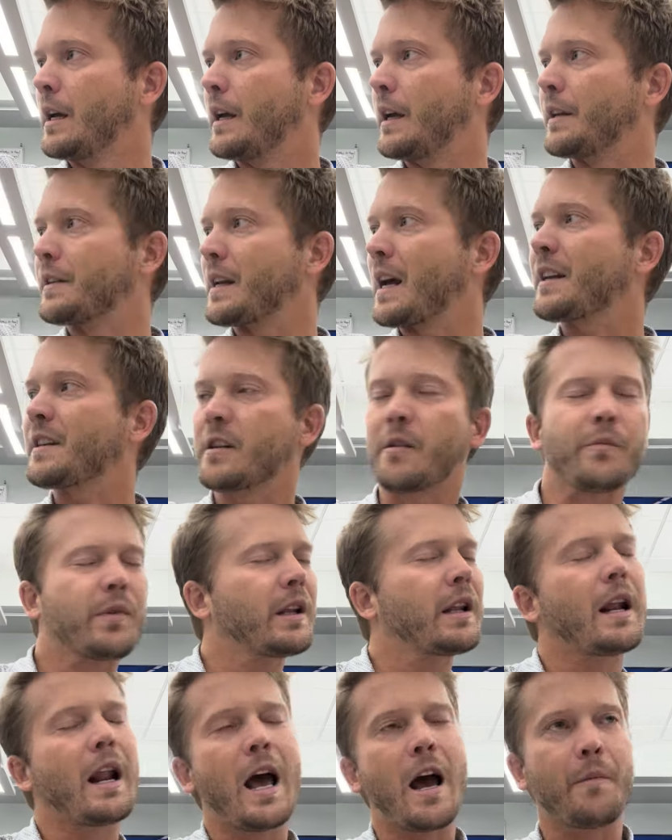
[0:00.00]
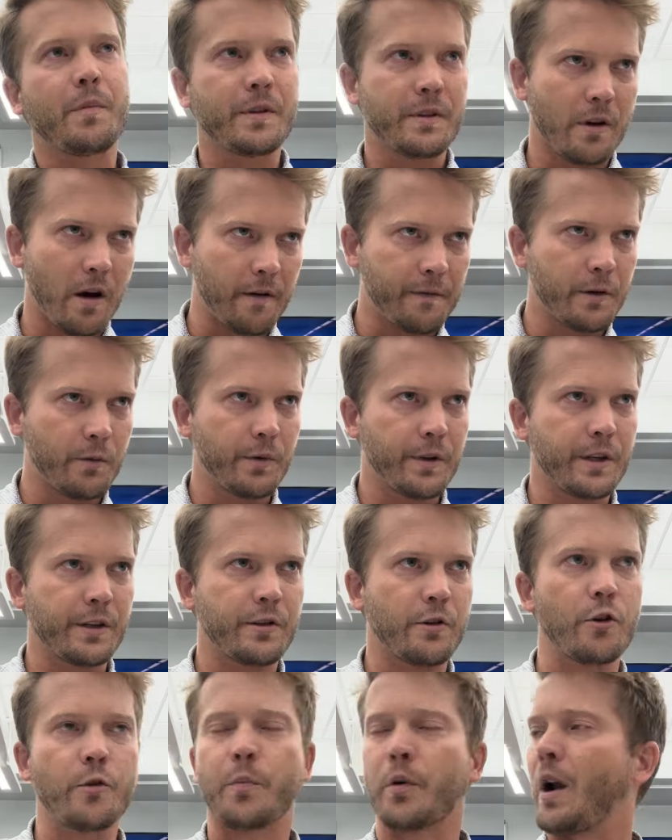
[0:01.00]
Is that something that happens often with
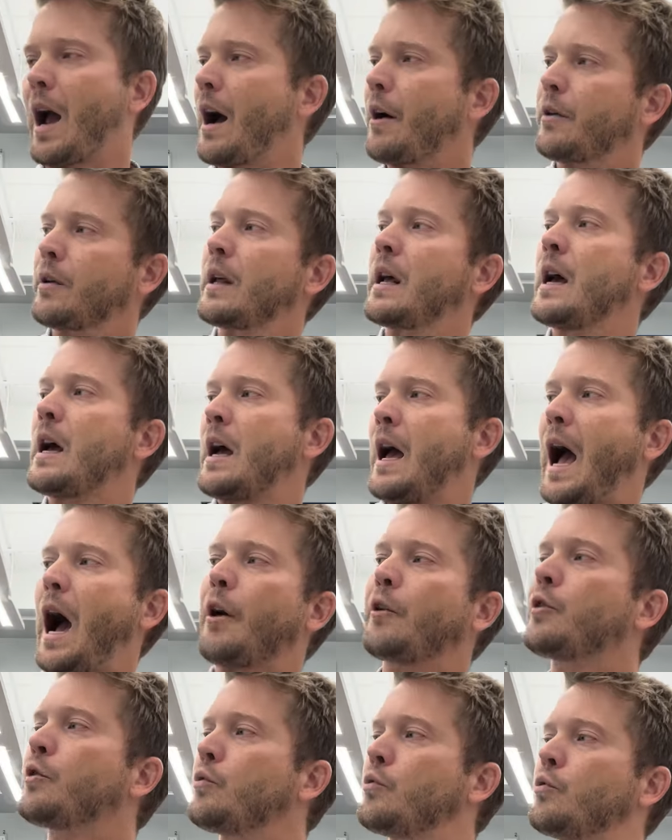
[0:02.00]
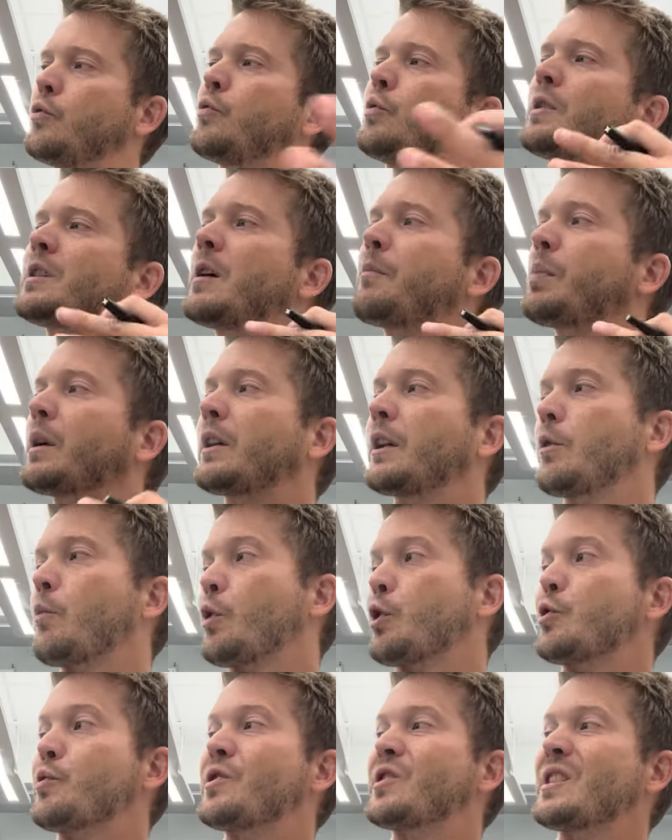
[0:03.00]
this group, or how do you typically,
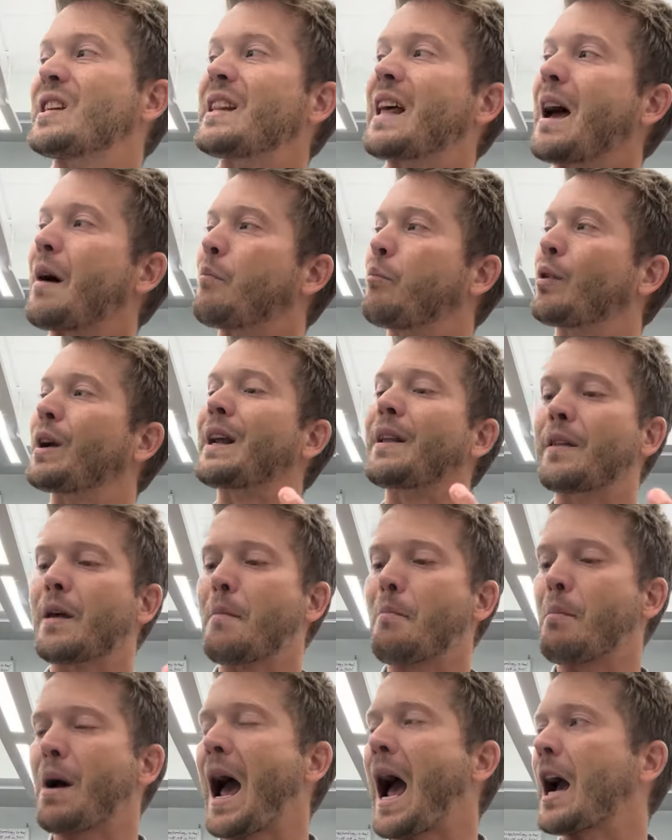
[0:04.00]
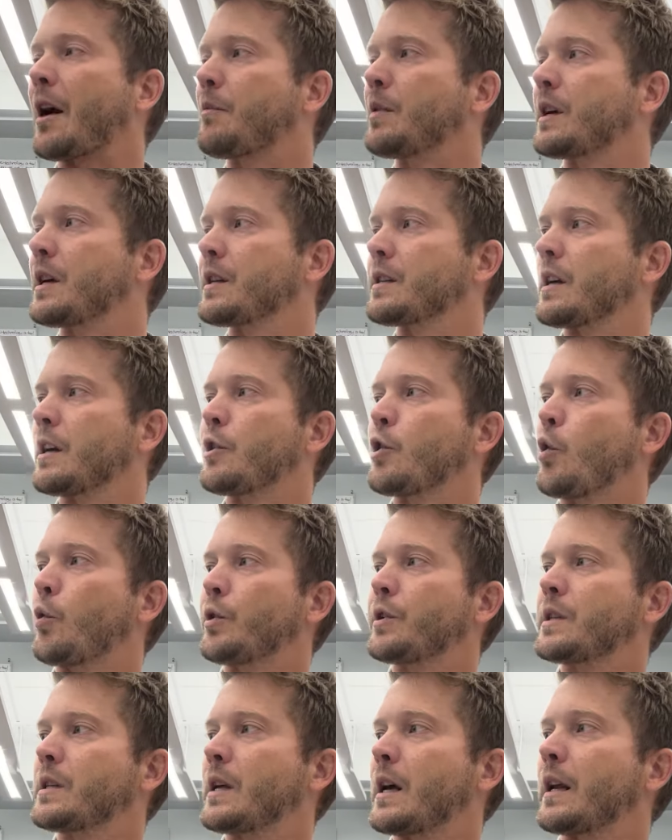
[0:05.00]
when you see that, bring them back? Because I
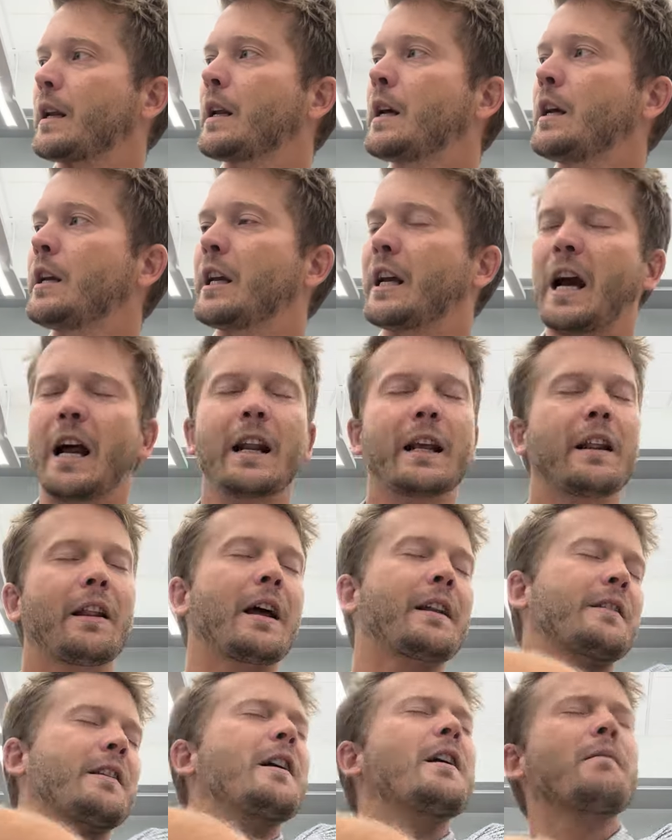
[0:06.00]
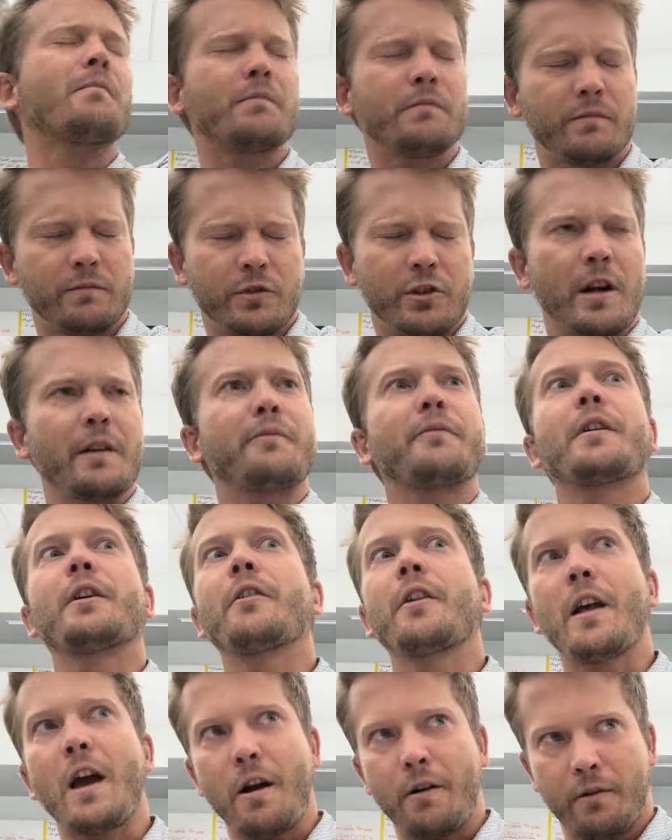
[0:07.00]
noticed that you kind of let them try to
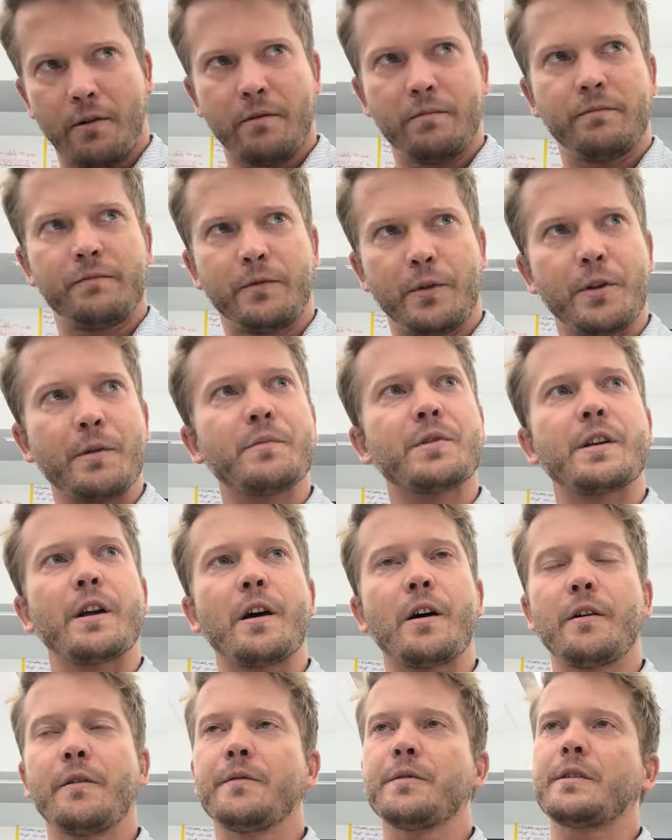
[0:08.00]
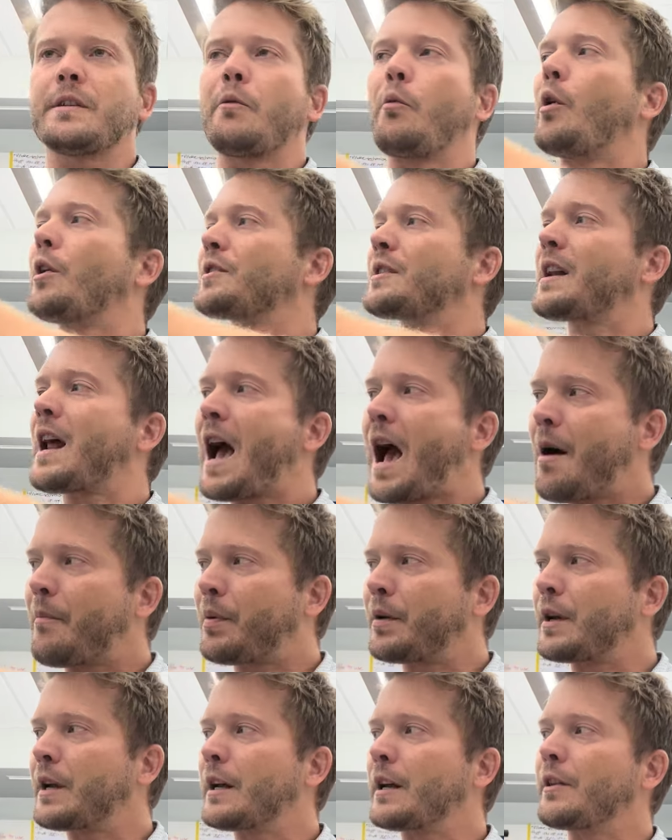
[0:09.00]
figure it out for themselves. It wasn't
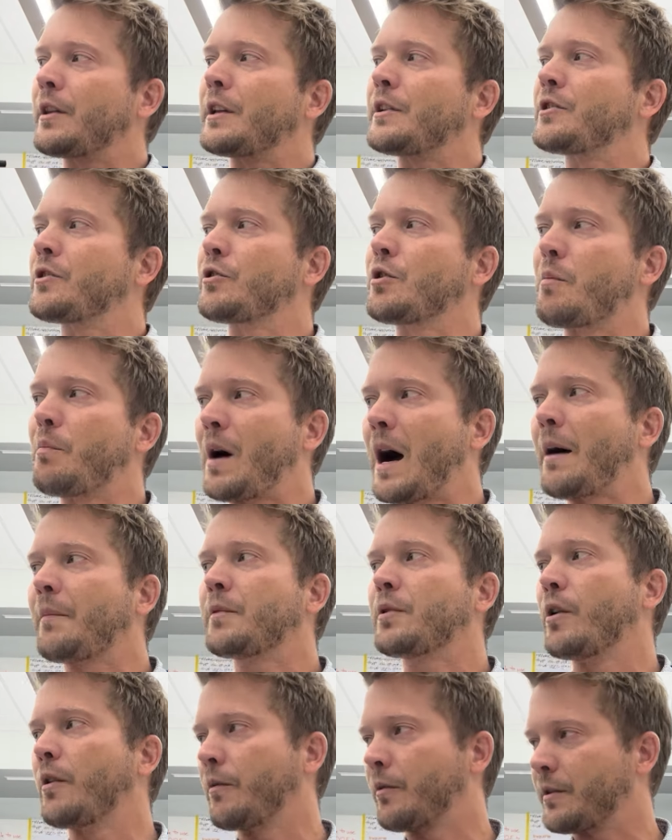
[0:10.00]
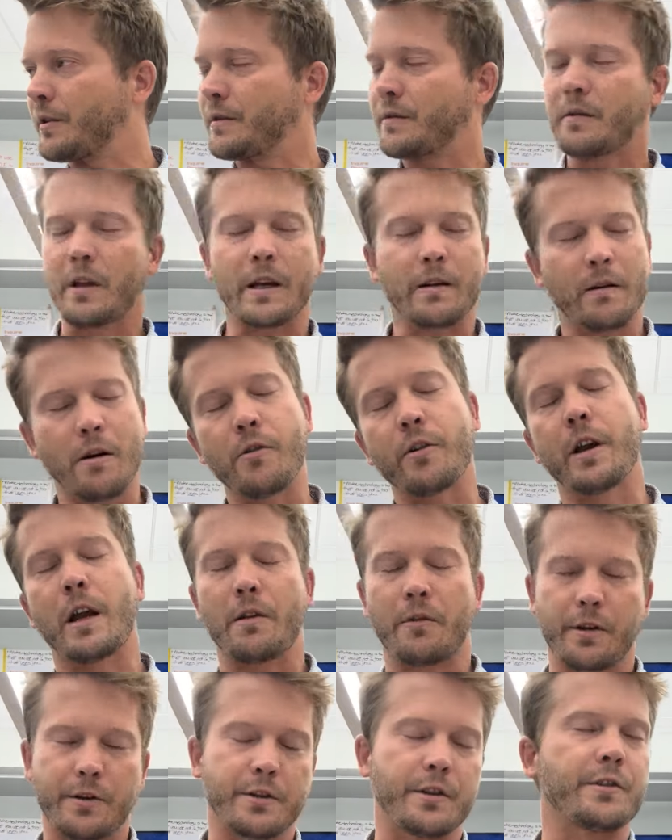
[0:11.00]
happening, and then so you popped over and it's like,
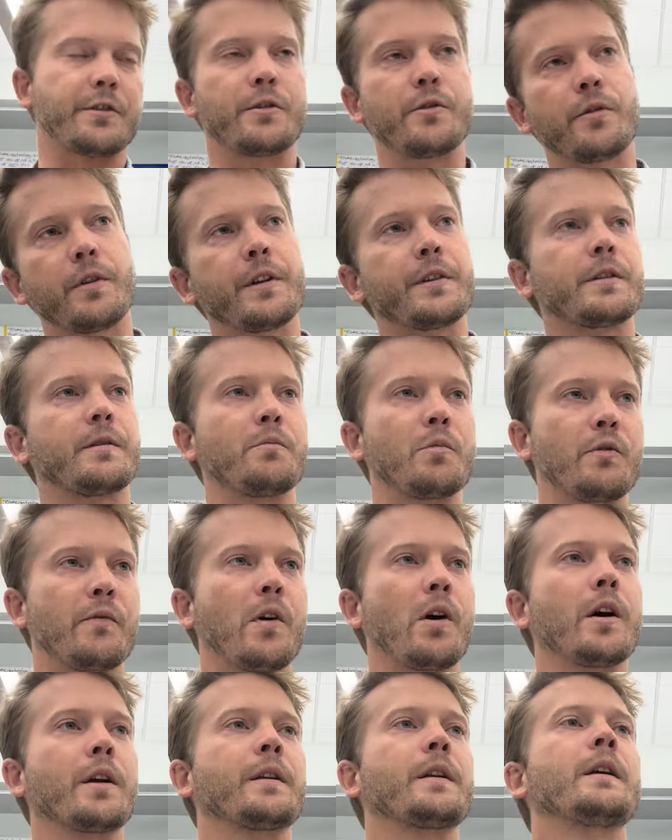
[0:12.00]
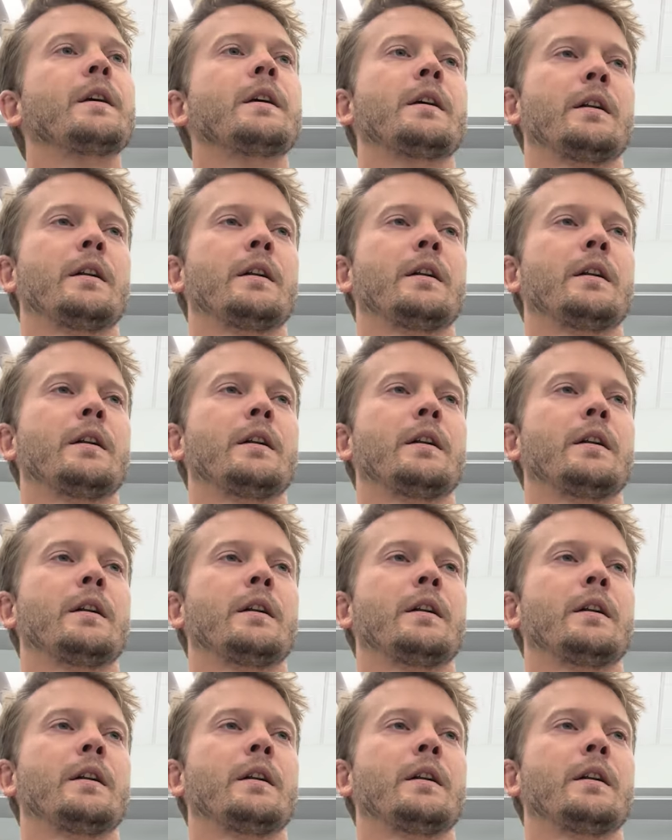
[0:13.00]
okay, let's just do this and move on.